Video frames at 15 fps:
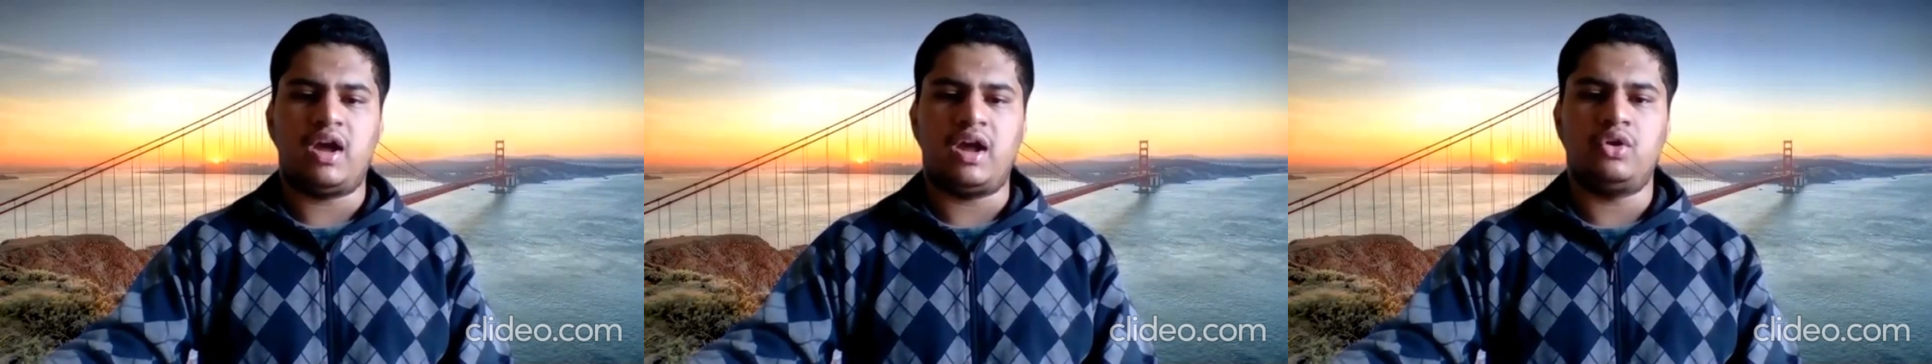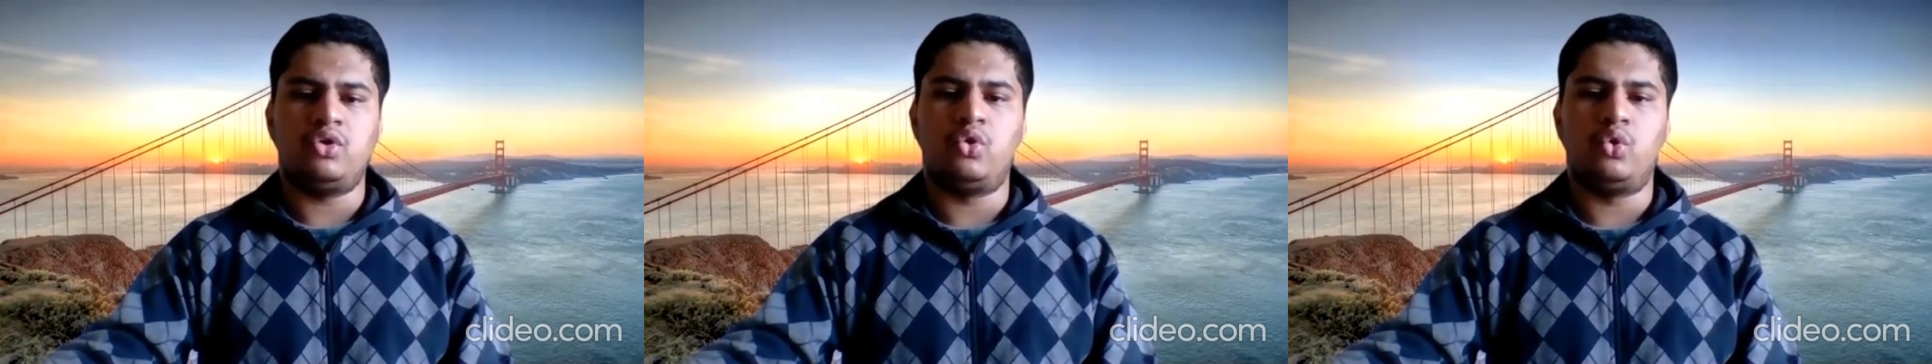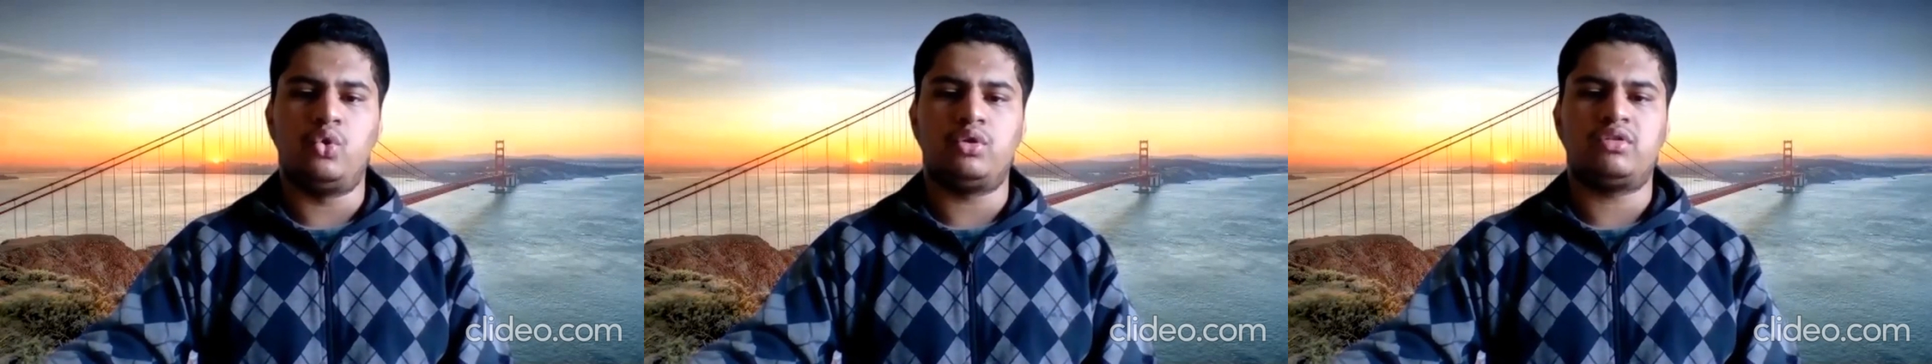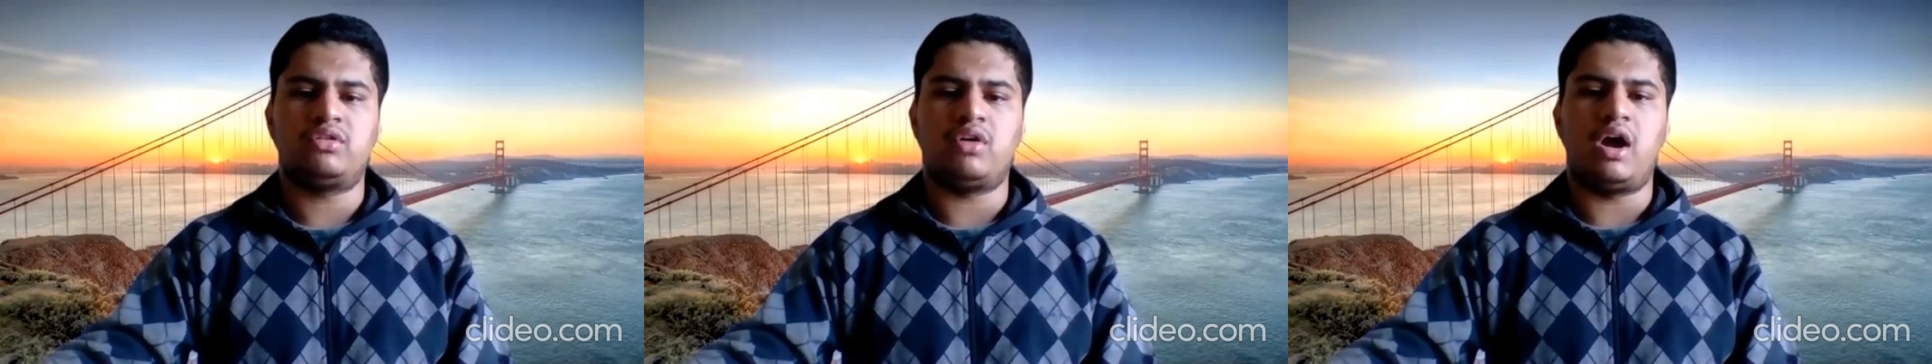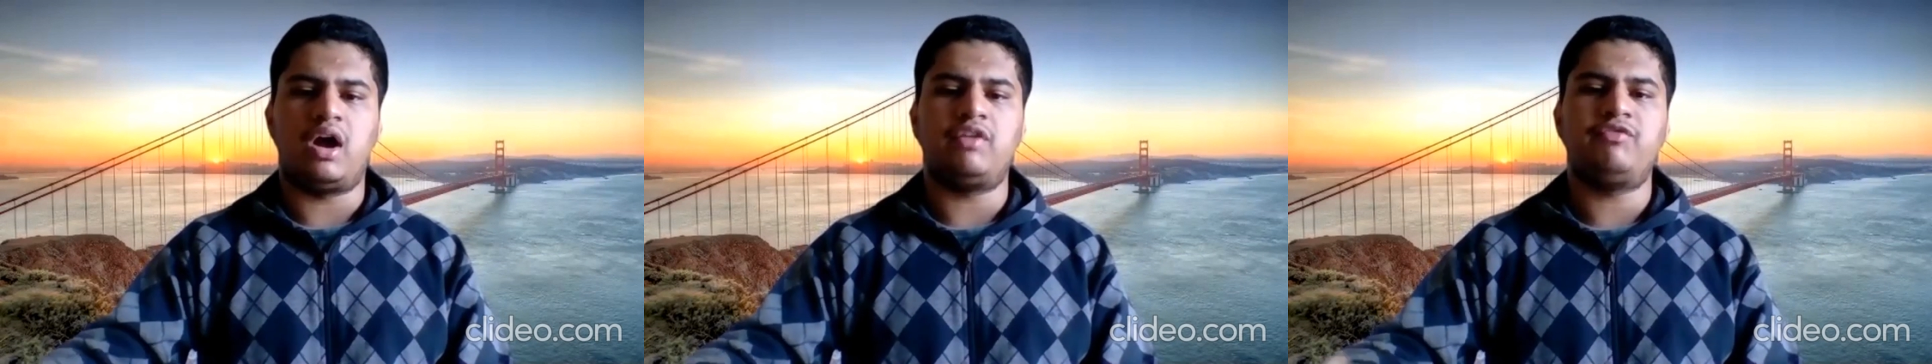and holes
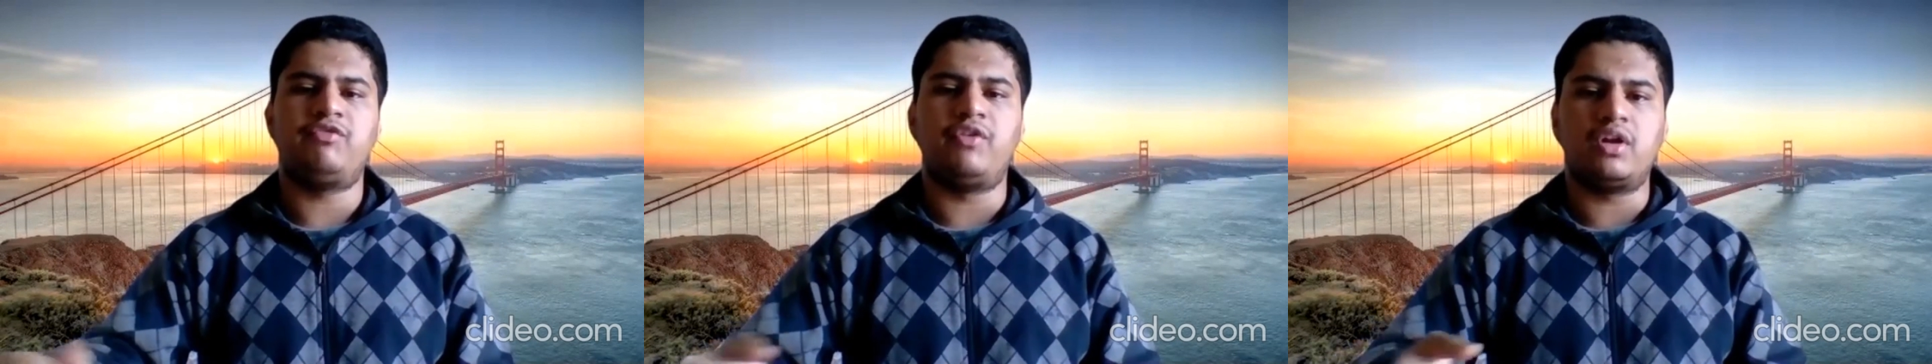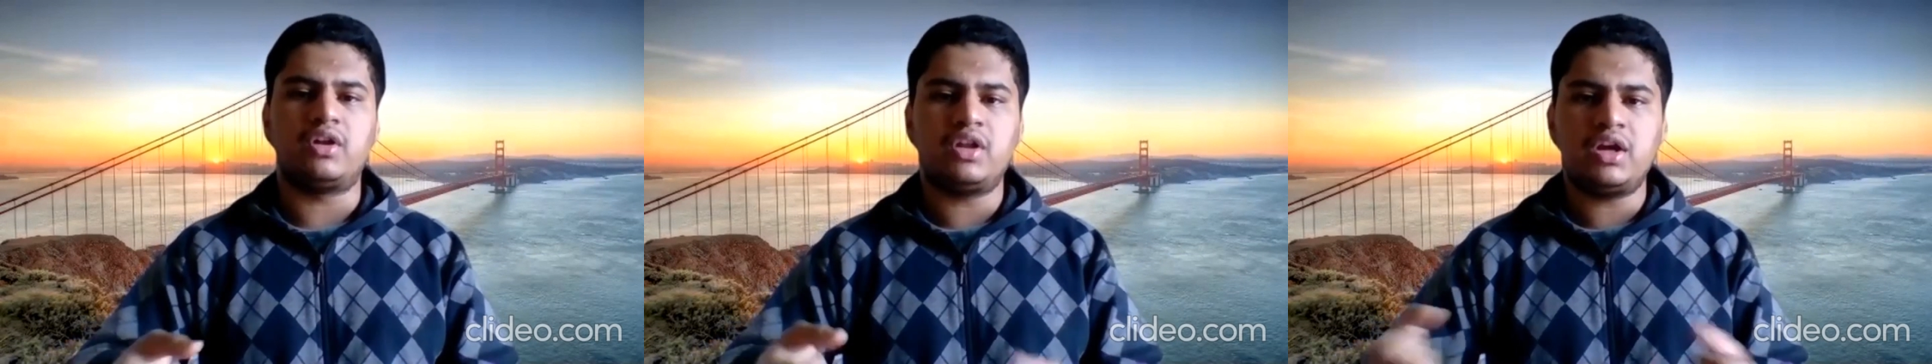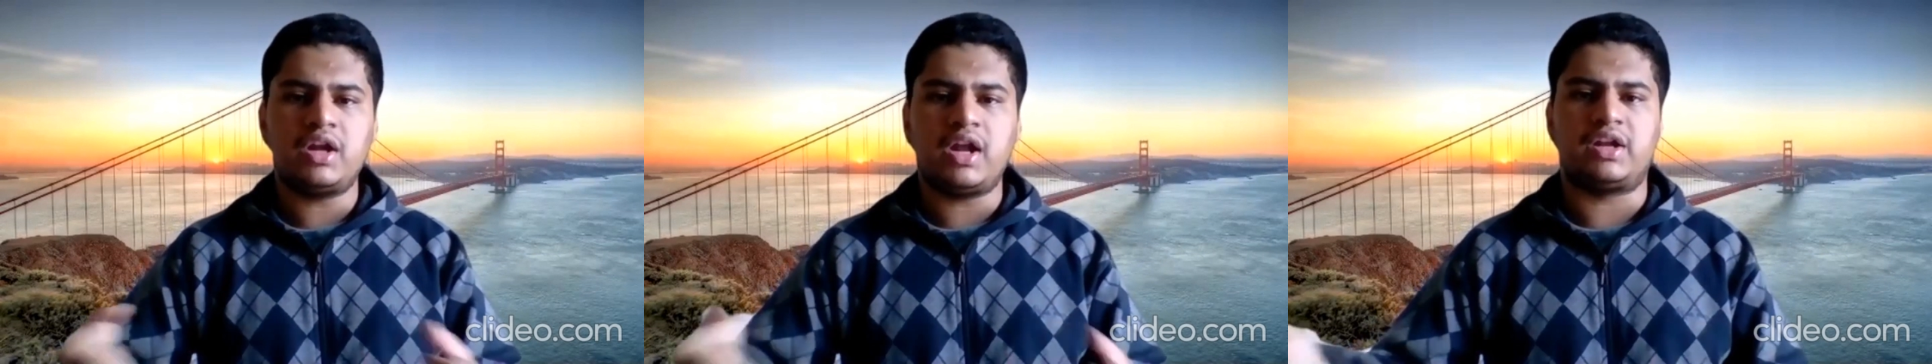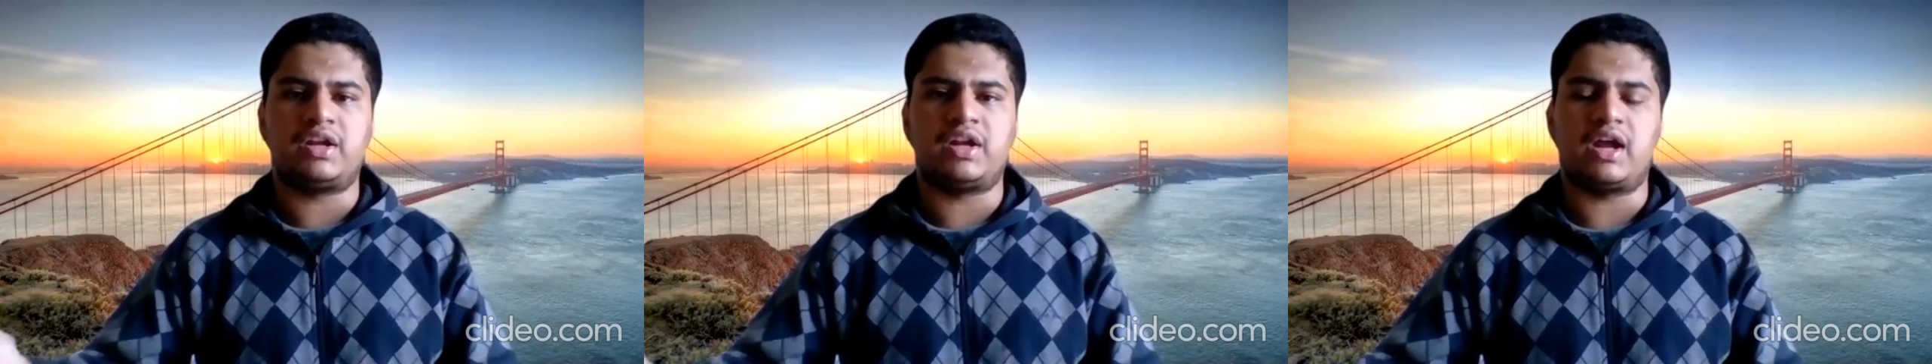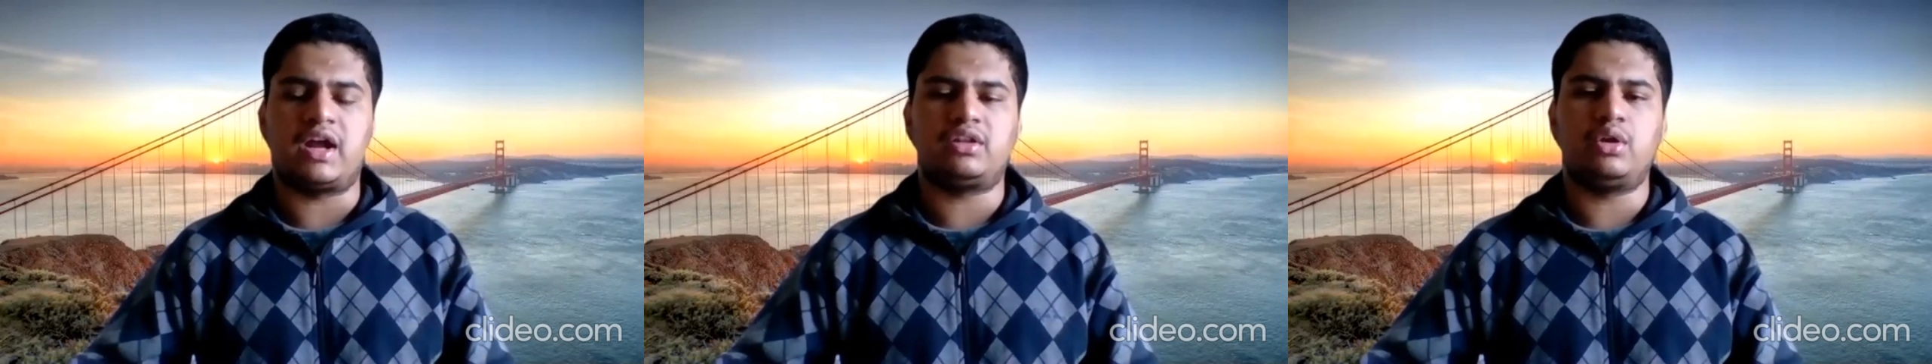are further
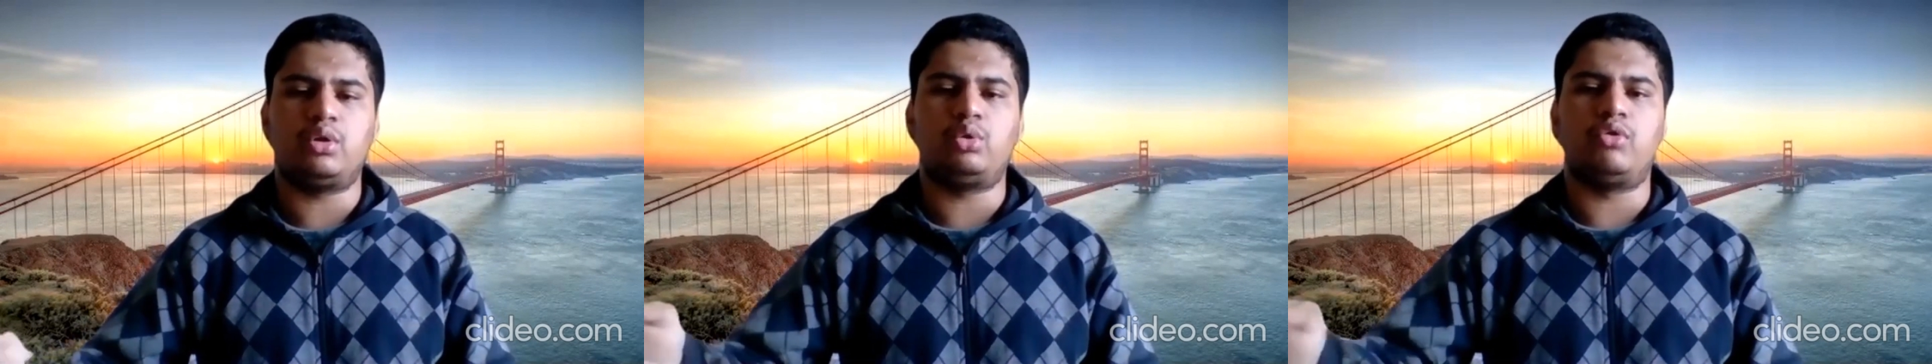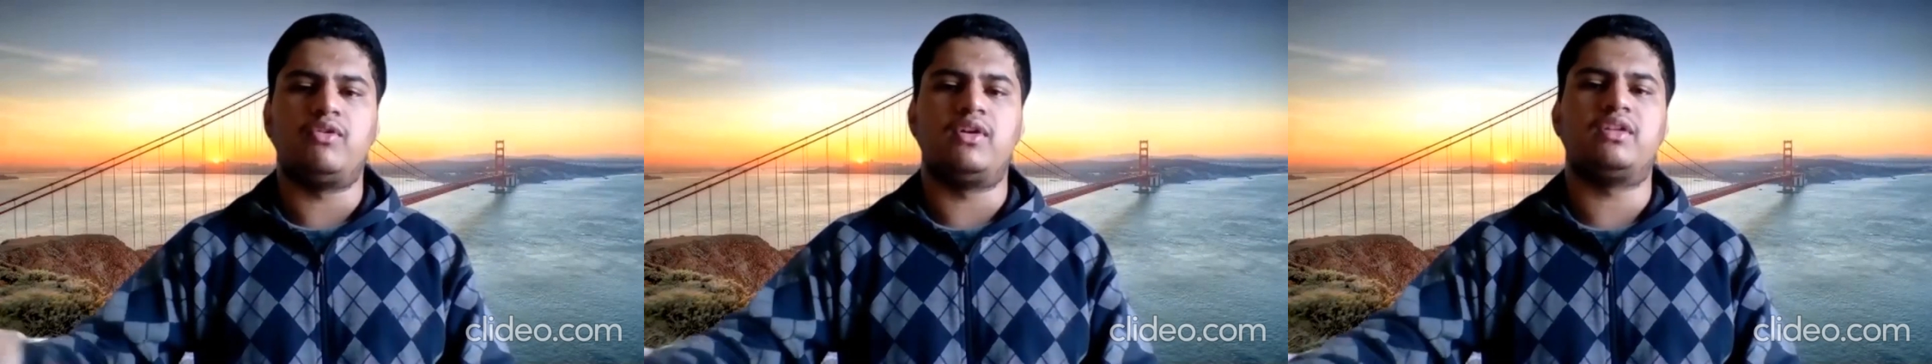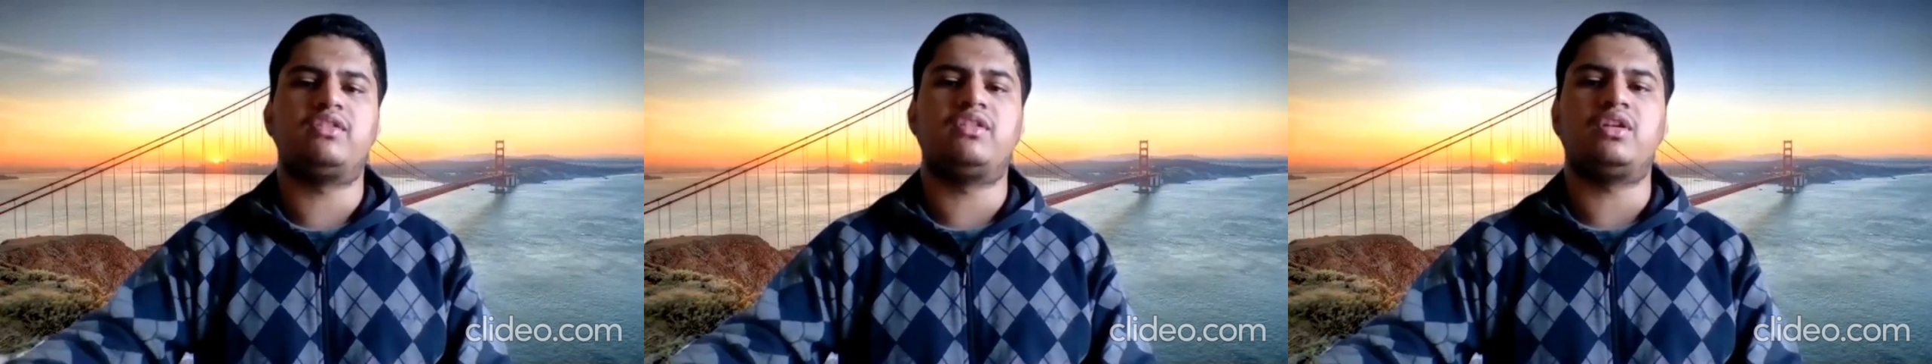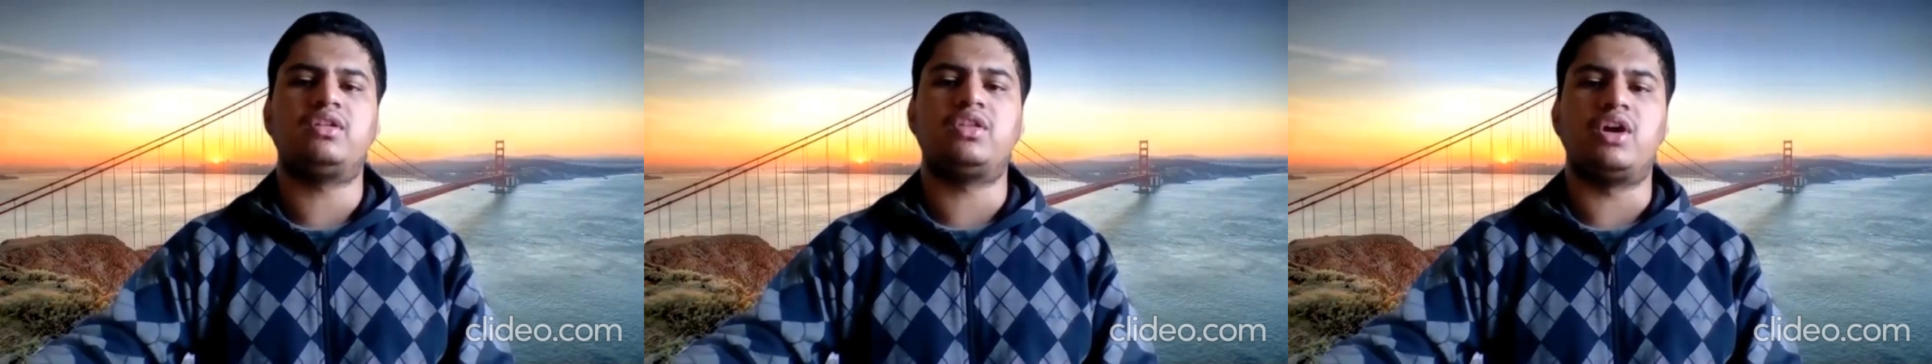attracted towards the